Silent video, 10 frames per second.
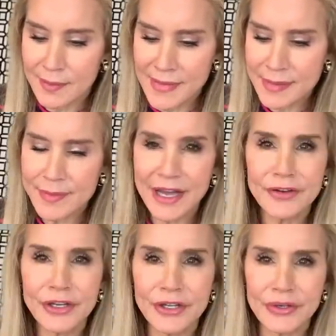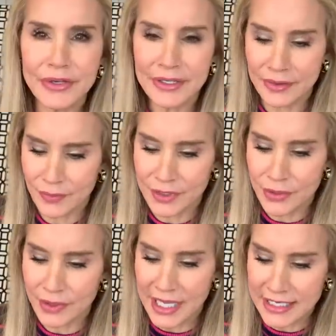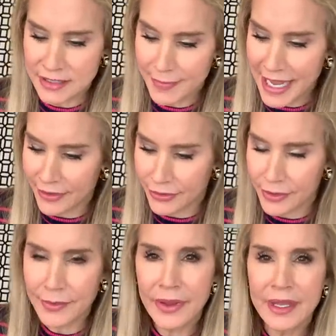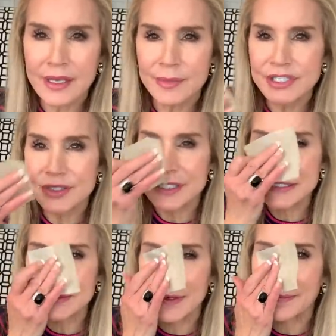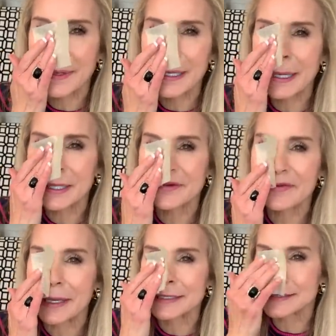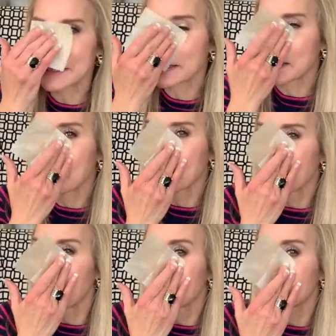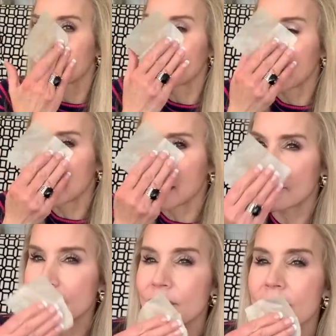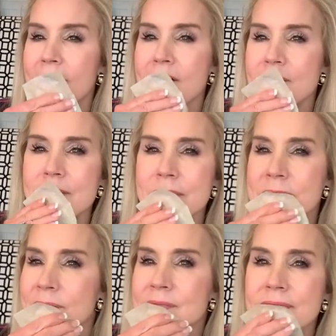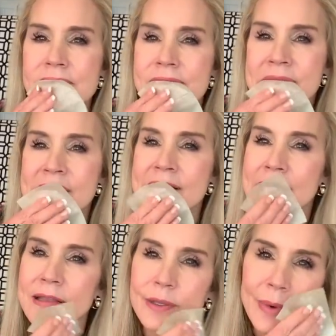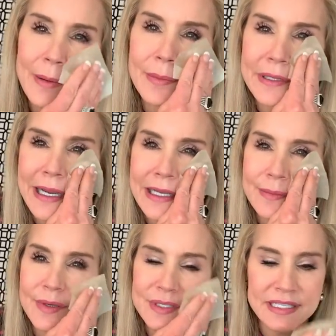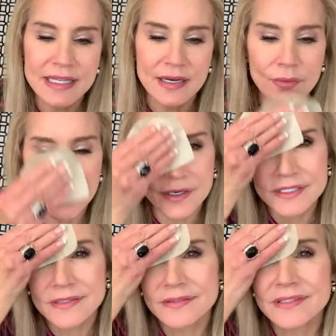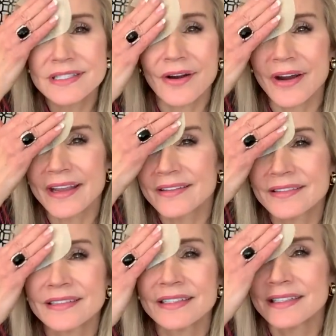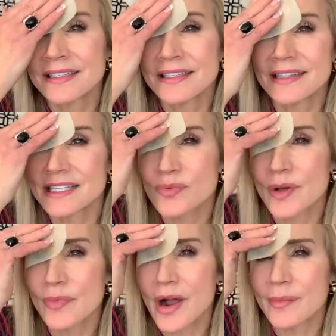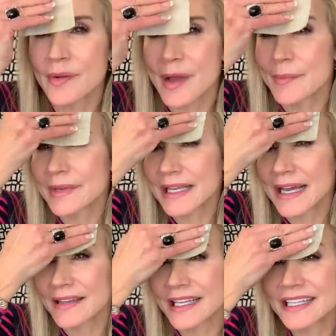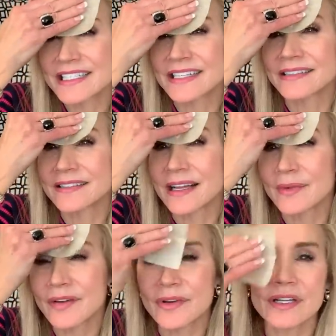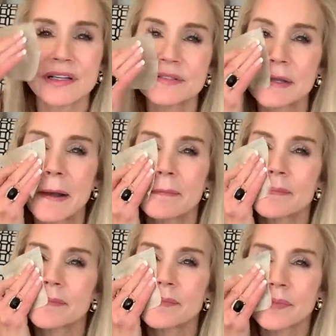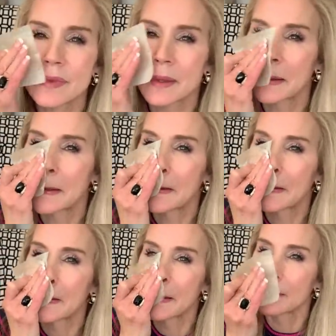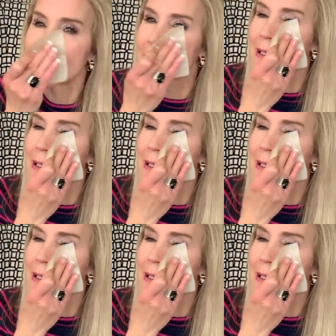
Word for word: maybe about noon when you would like to powder, but you just sort of put it on your face to blot off the oil. You're probably not gonna be able to see that it worked, sorry. That's one problem about being out in the kitchen. I'm not very close up. But